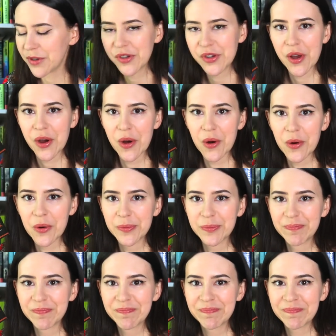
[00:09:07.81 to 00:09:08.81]
So
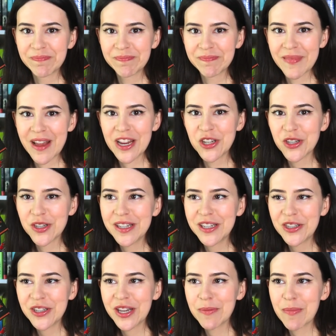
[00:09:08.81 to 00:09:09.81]
I just
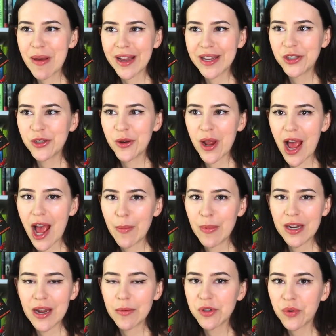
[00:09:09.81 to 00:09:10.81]
need to get back into the
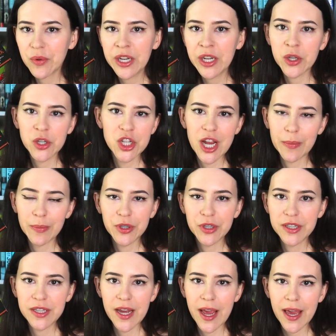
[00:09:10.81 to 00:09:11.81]
habit. I was reading a chapter
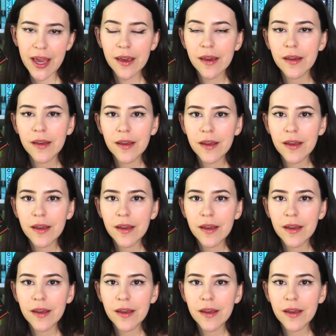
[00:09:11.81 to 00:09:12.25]
a day.